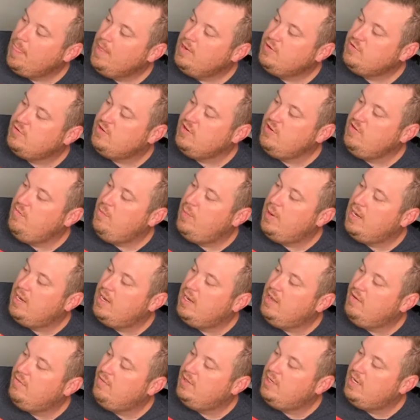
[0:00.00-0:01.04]
So you've been
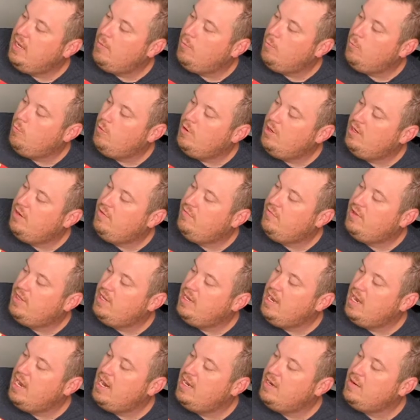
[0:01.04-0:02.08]
leveled up. One of
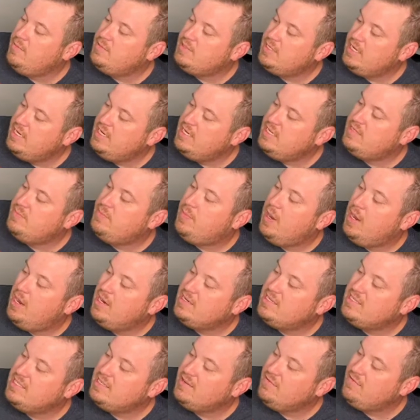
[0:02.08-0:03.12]
the items in this
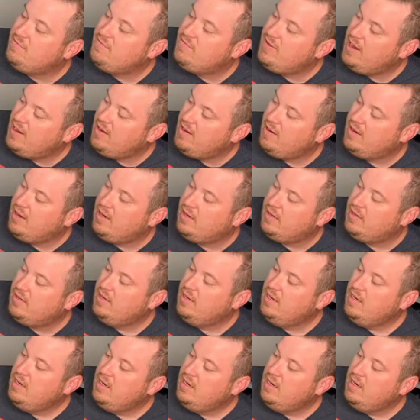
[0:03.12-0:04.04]
box is a variant.